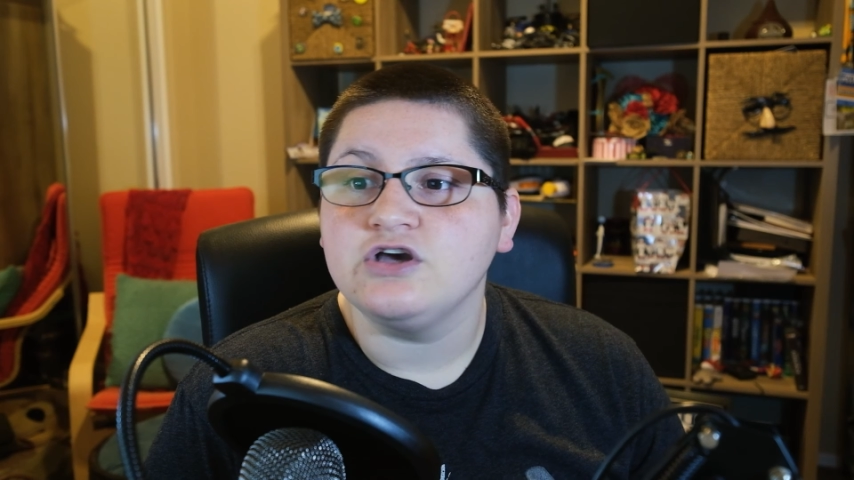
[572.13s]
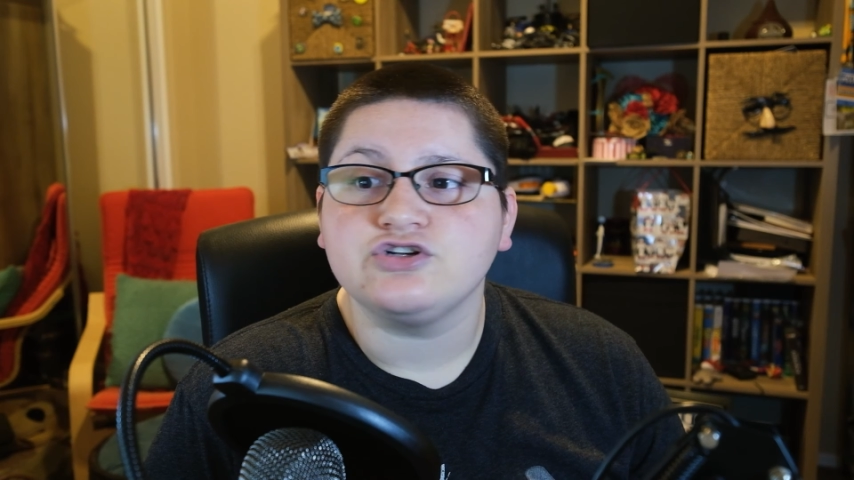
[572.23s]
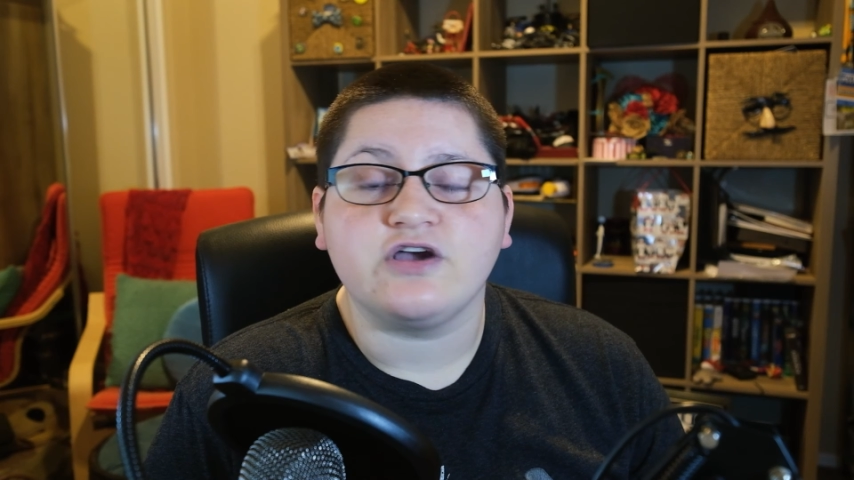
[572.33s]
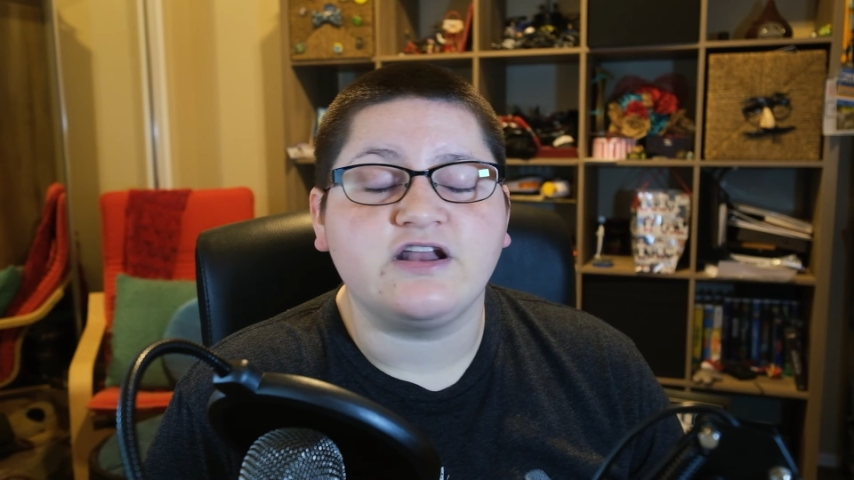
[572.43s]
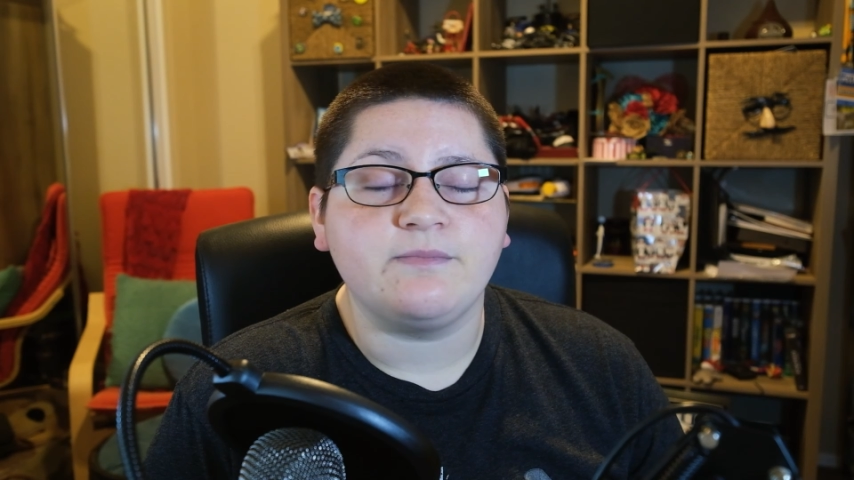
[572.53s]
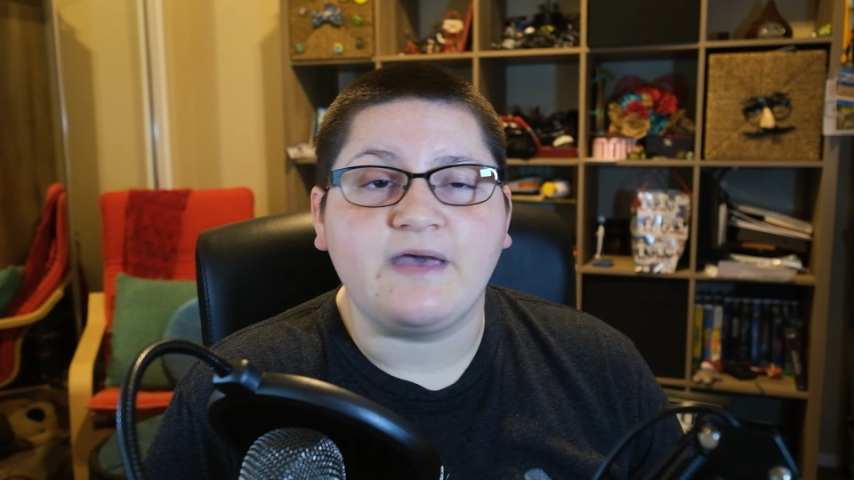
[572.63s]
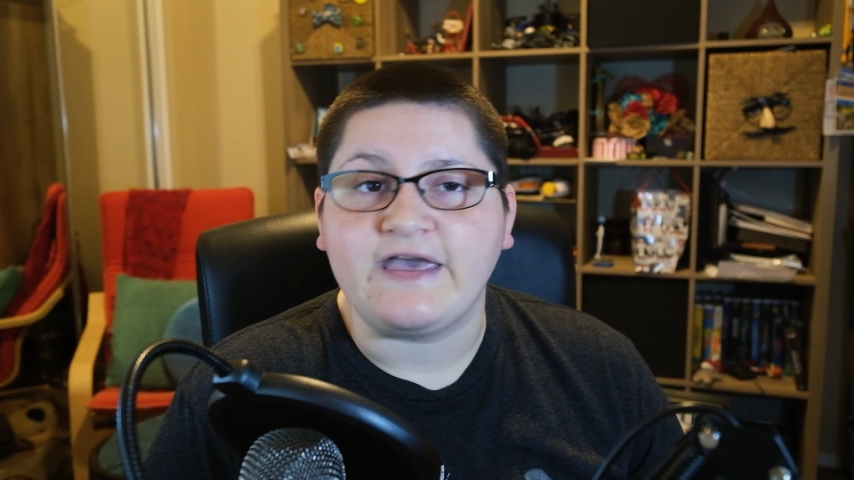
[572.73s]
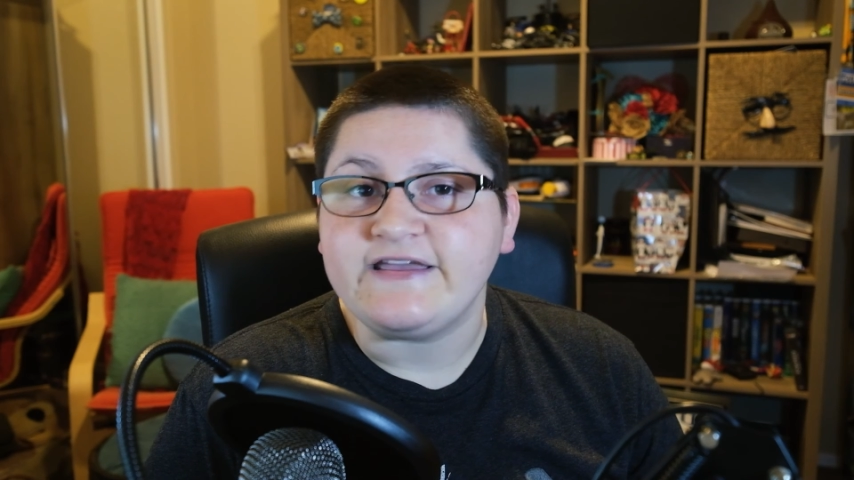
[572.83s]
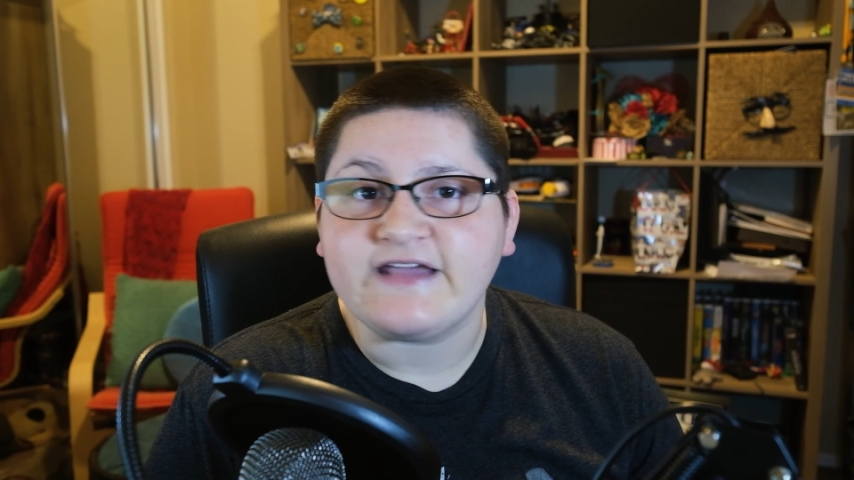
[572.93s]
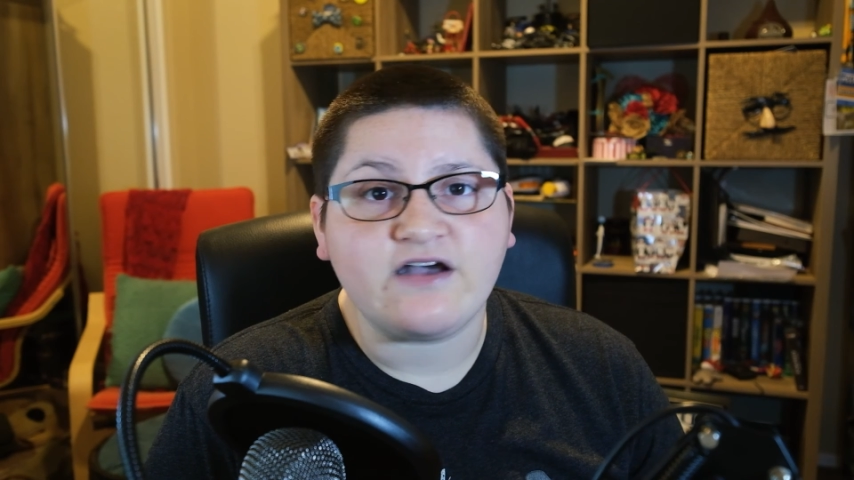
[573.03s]
trying to
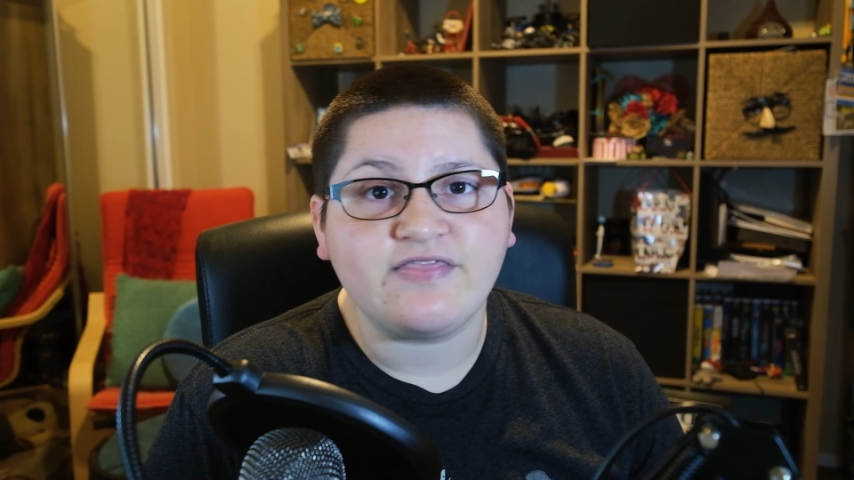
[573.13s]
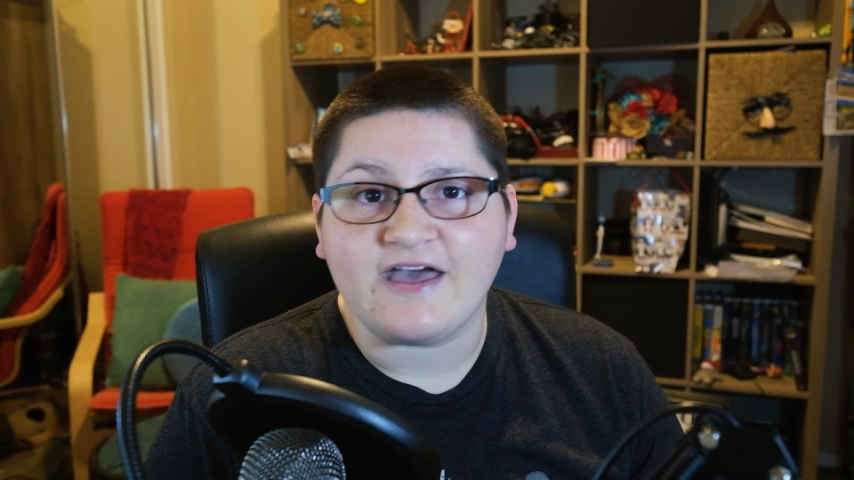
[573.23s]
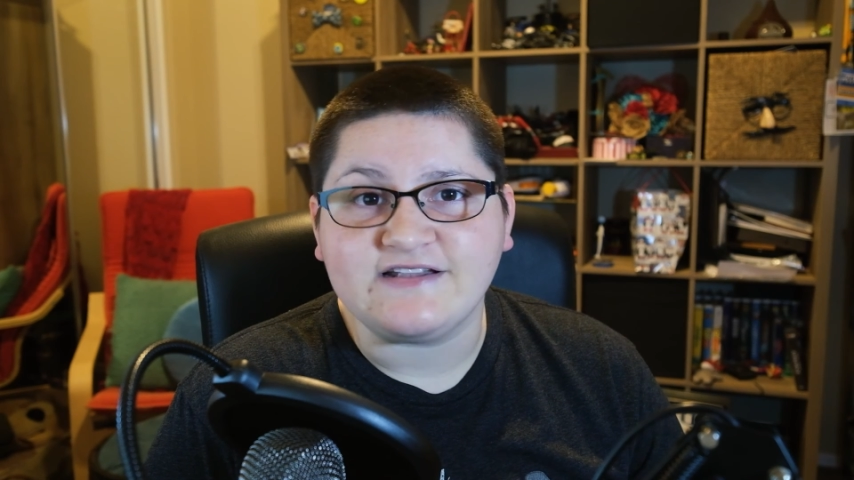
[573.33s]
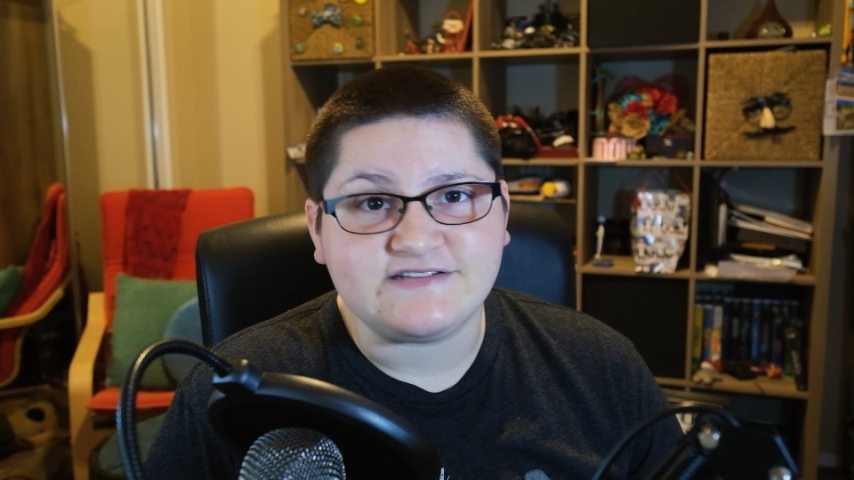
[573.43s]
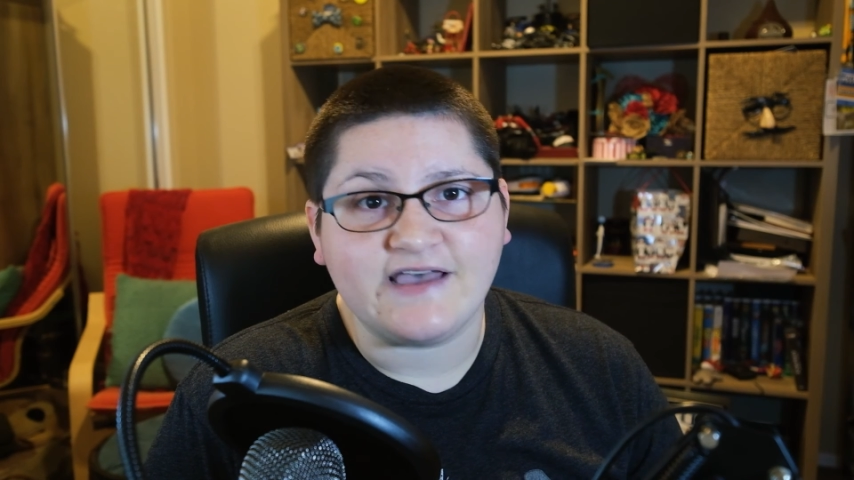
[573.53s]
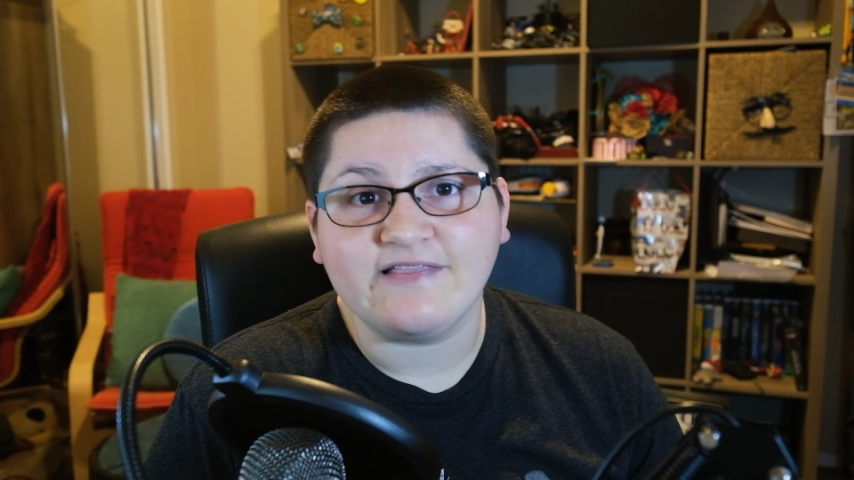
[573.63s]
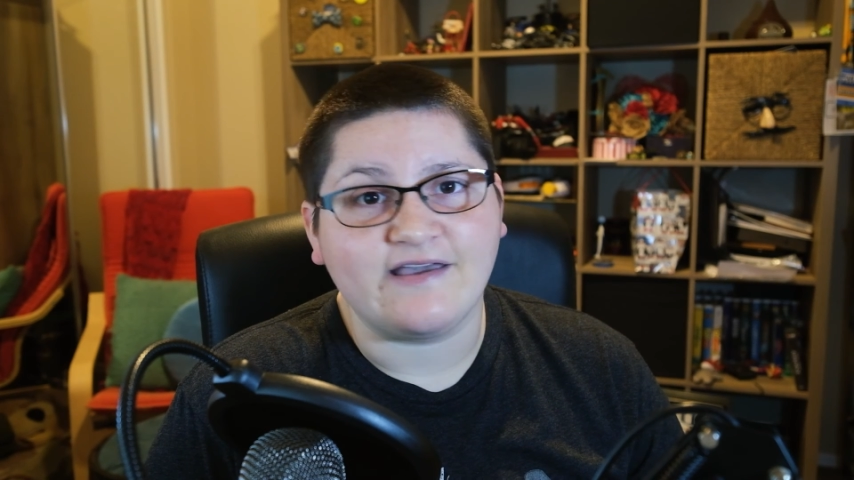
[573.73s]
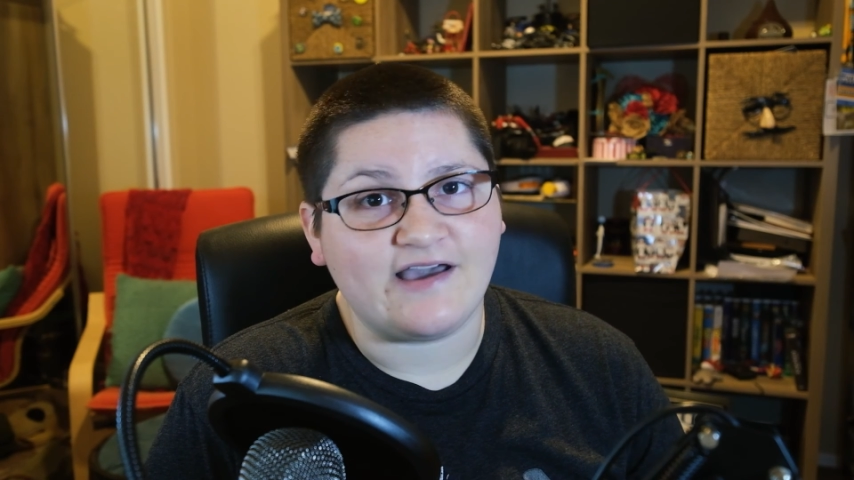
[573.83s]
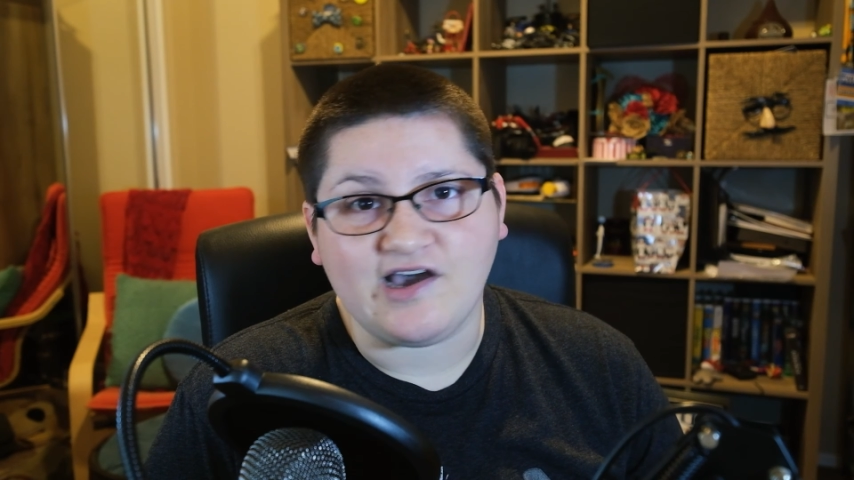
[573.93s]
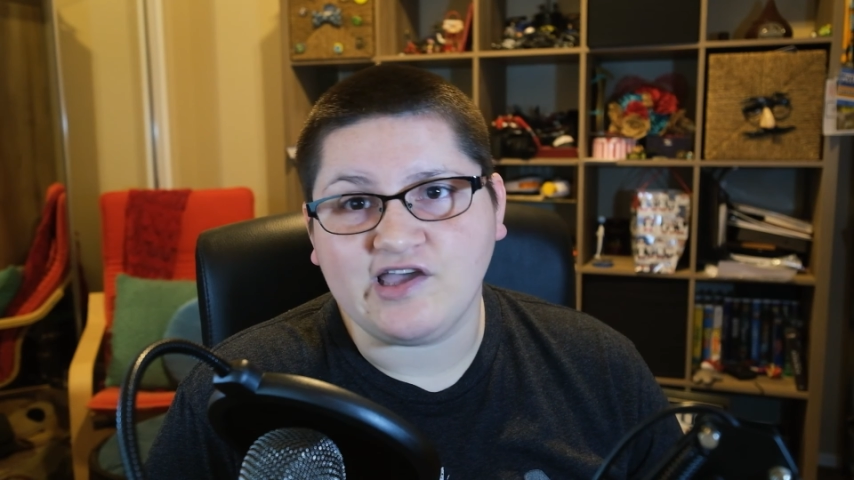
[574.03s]
pay down that debt
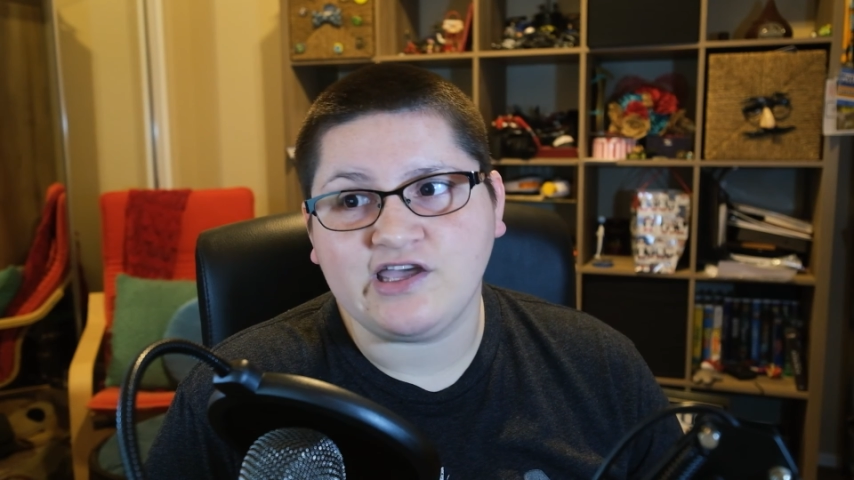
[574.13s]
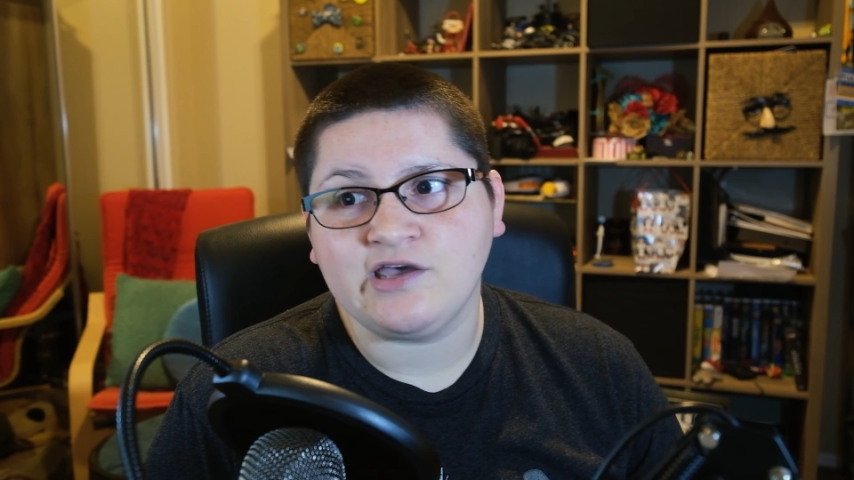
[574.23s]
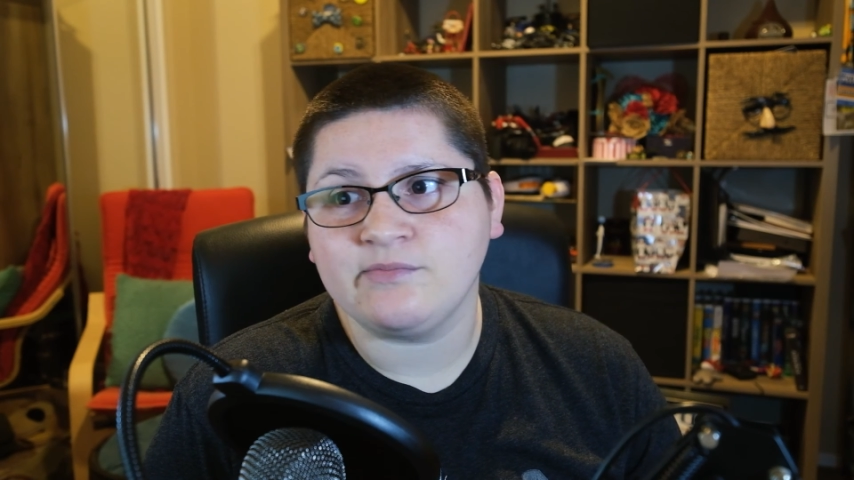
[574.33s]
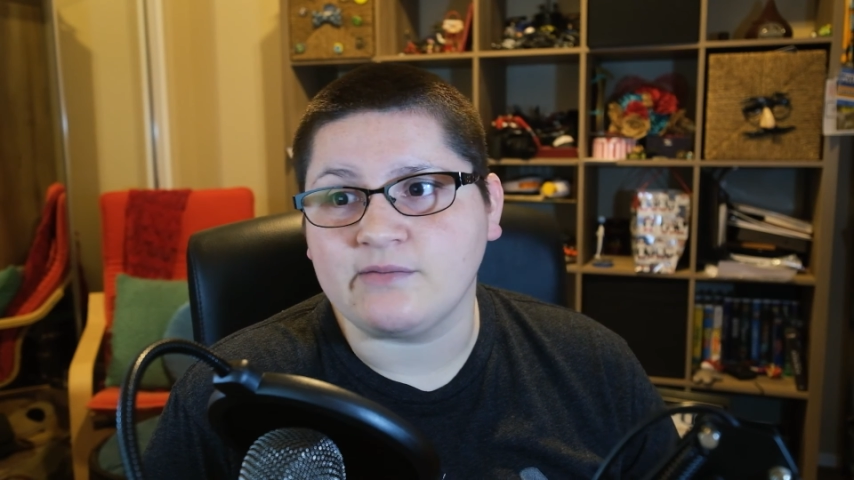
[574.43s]
like I am?